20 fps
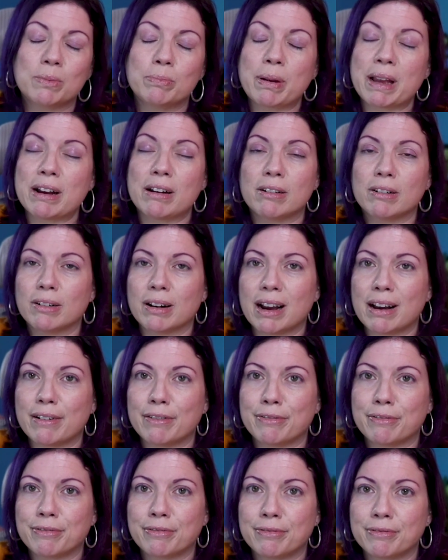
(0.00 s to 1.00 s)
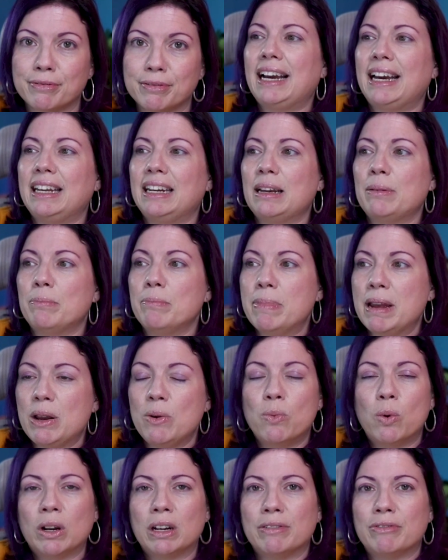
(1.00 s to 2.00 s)
paragraph, and I
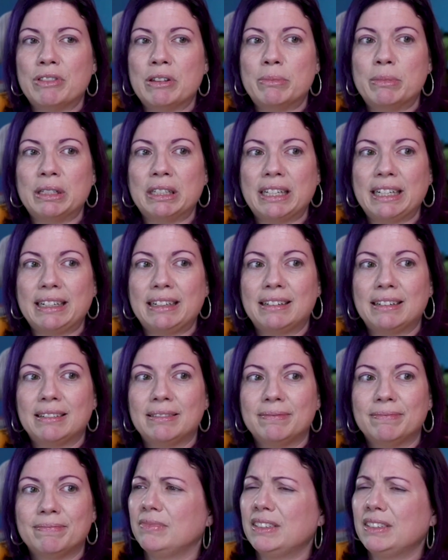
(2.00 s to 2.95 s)
made one of them a link.